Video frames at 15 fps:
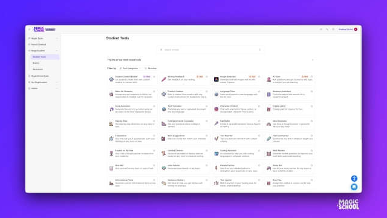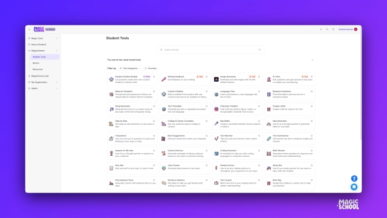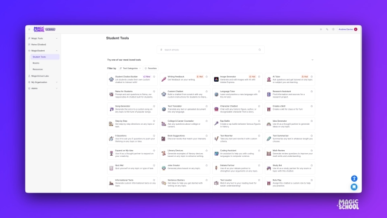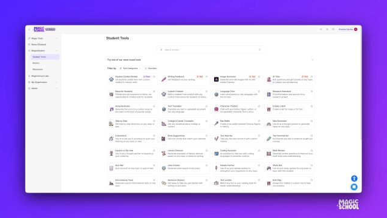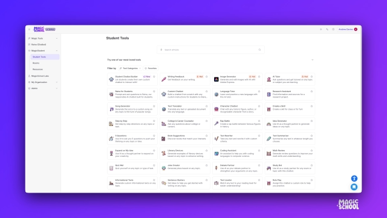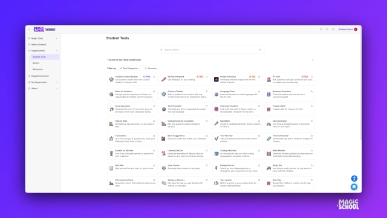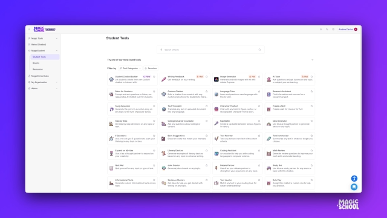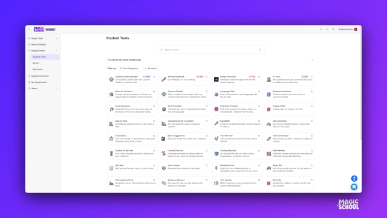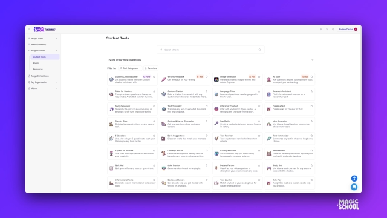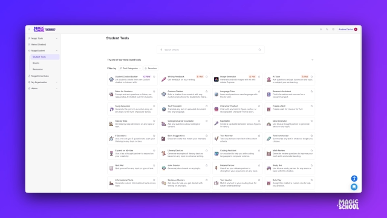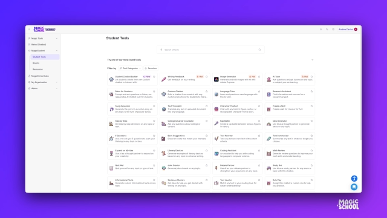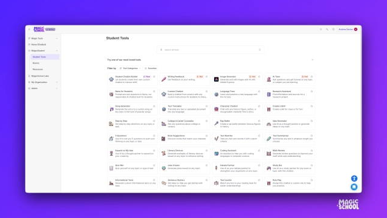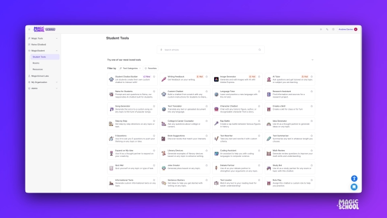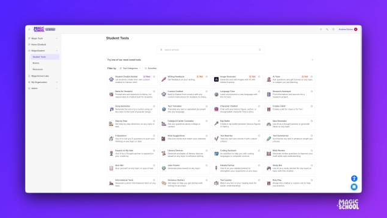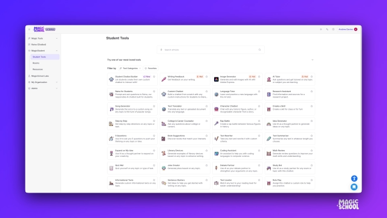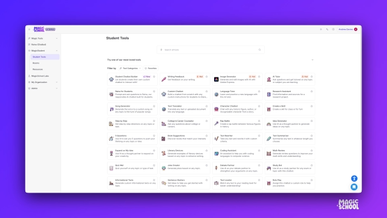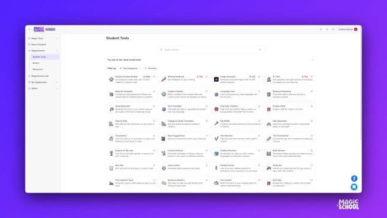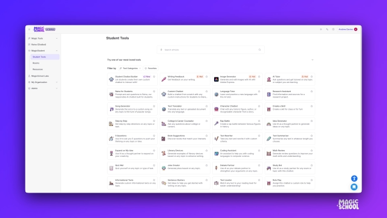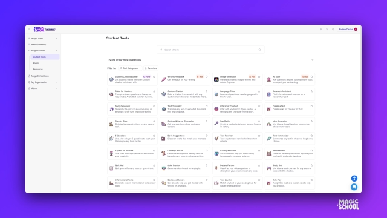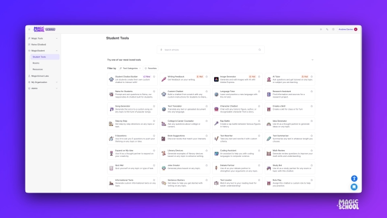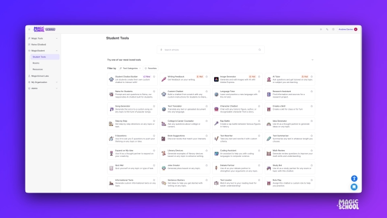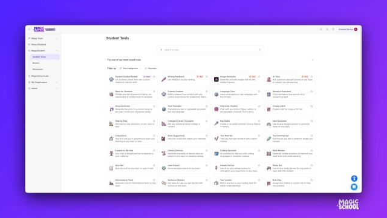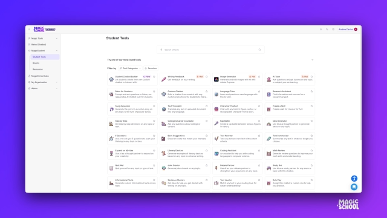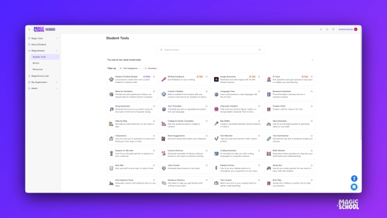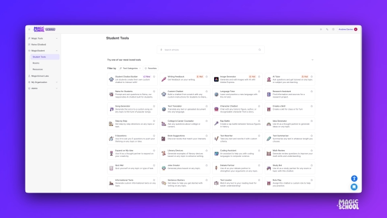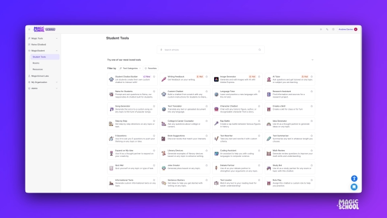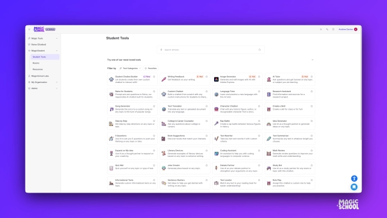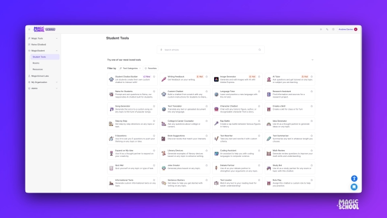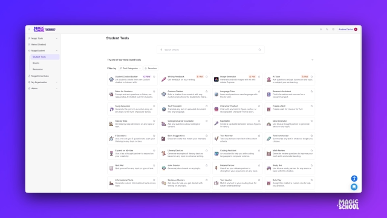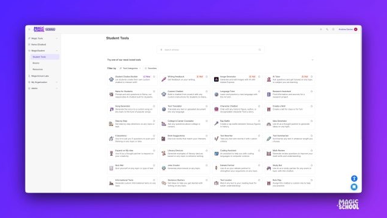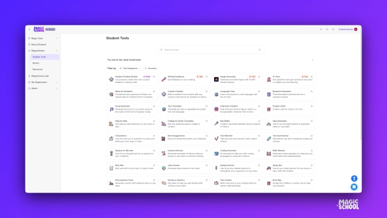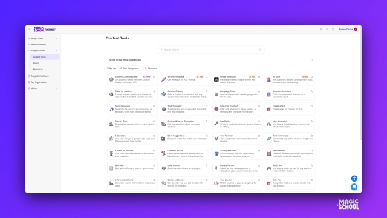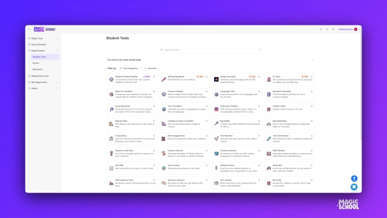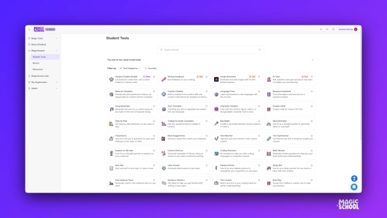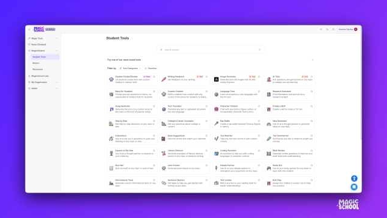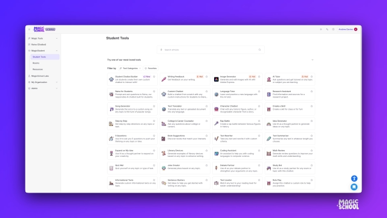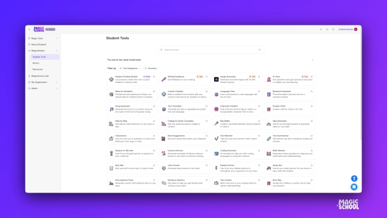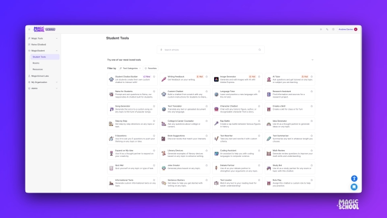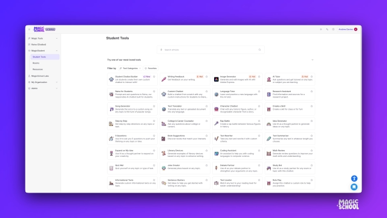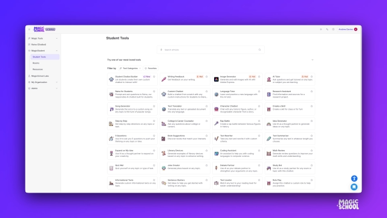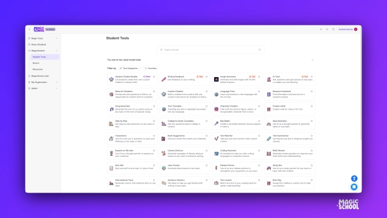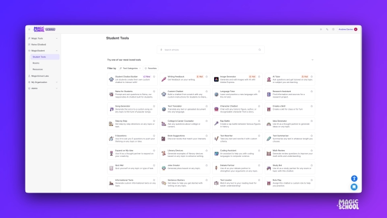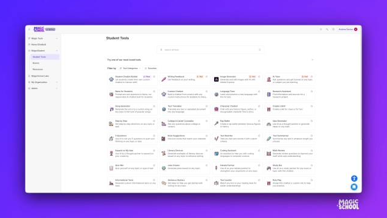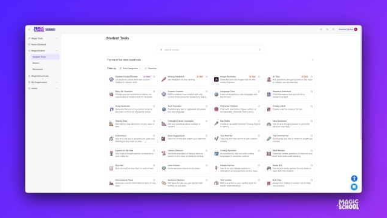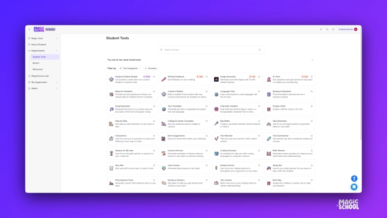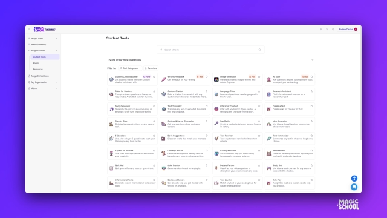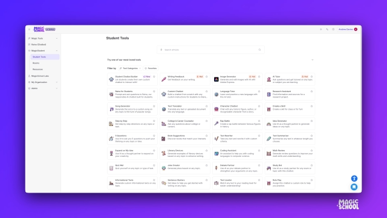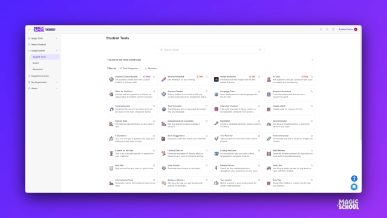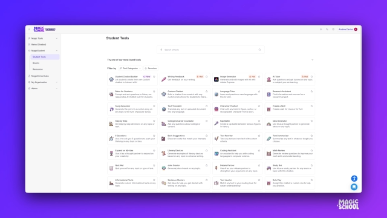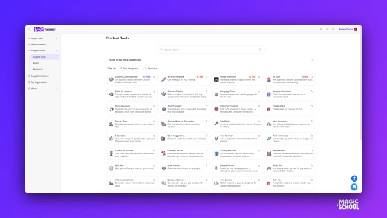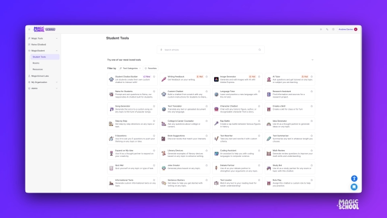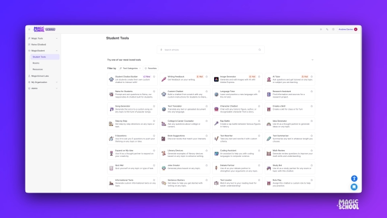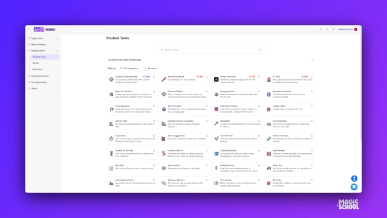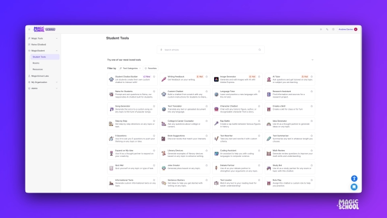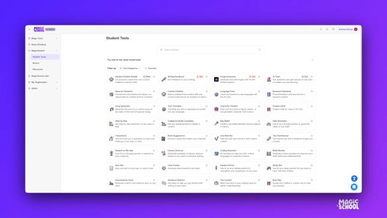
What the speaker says: Nobody's mouth can be seen.